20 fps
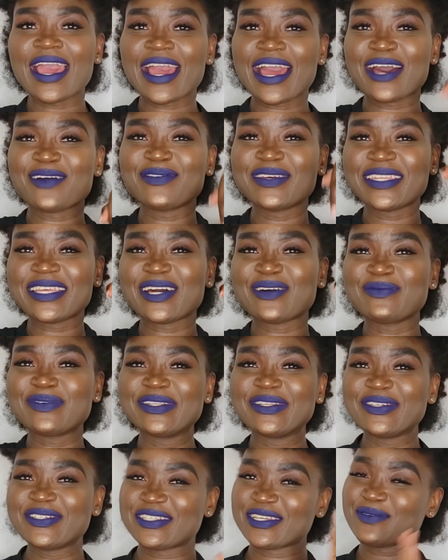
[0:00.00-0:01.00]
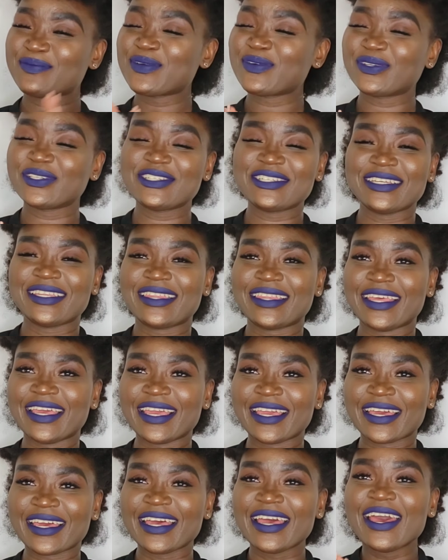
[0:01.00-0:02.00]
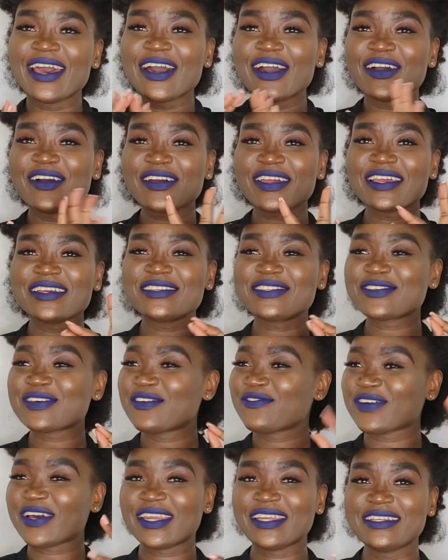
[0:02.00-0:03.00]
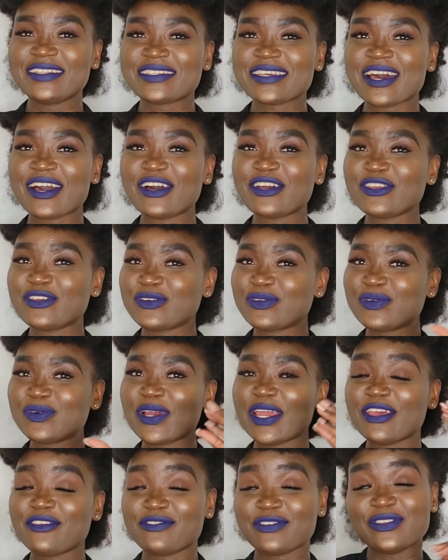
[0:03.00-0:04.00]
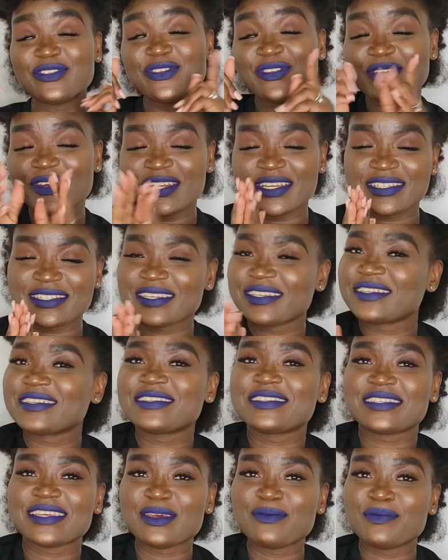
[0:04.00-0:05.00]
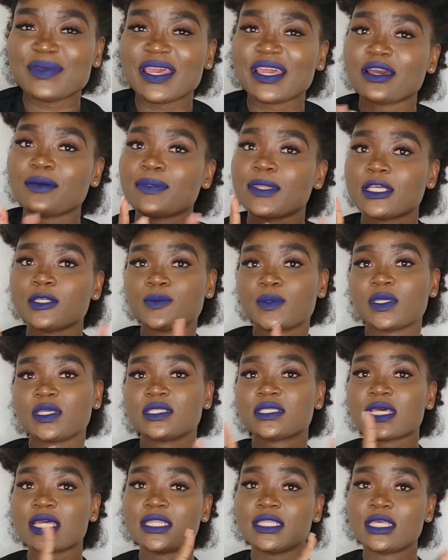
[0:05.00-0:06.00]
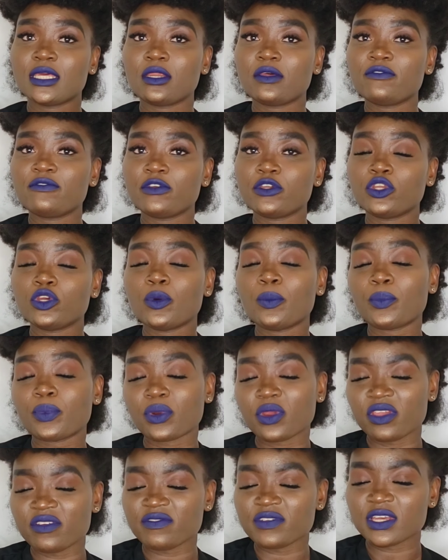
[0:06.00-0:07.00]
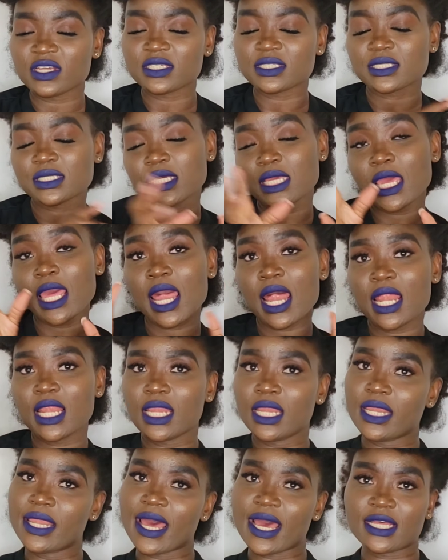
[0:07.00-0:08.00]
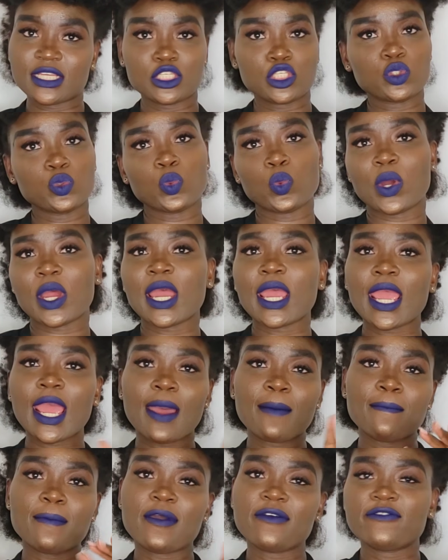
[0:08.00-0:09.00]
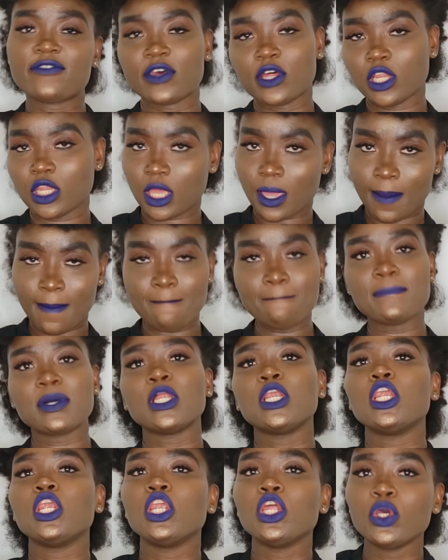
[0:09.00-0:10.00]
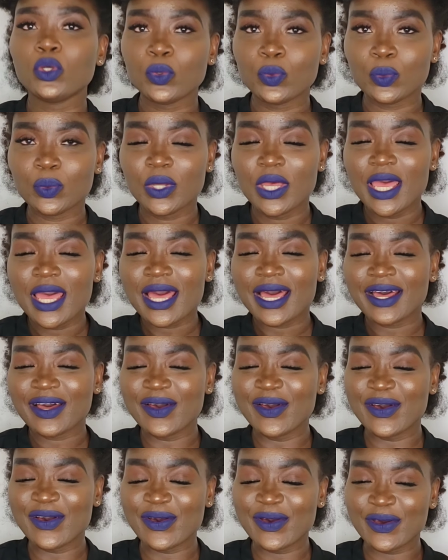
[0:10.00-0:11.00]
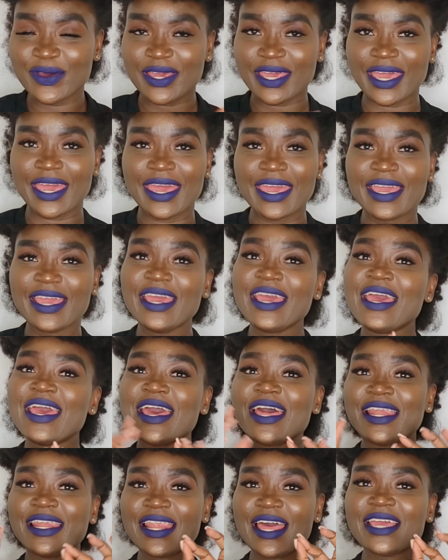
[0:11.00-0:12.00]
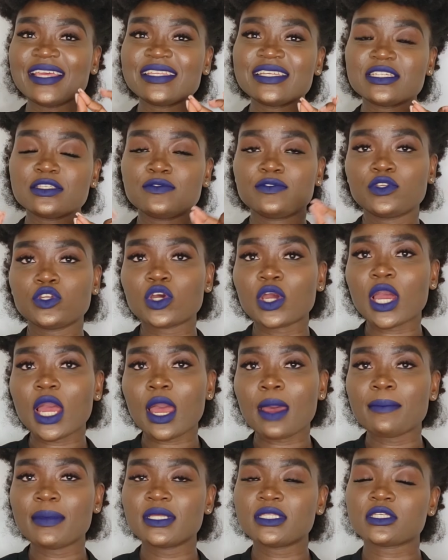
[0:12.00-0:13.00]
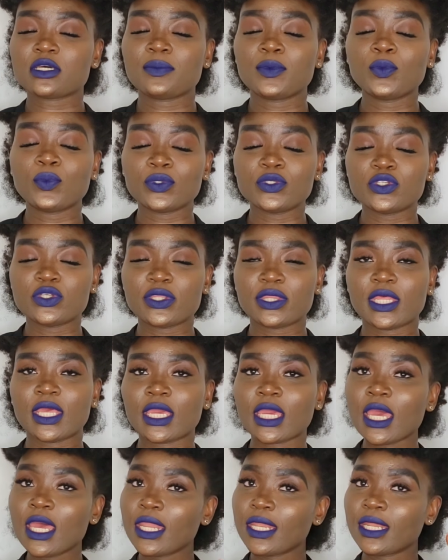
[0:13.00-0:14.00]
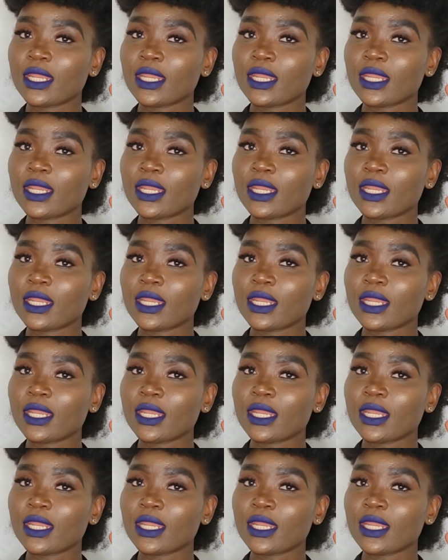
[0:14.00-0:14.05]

Comment down below, tell me what you think. Okay, so if I didn't tell you, if you're noticing the same makeup, that's because I did a video previously. That's why I'm feeling blue. Okay, like this video, comment, tell me what you think.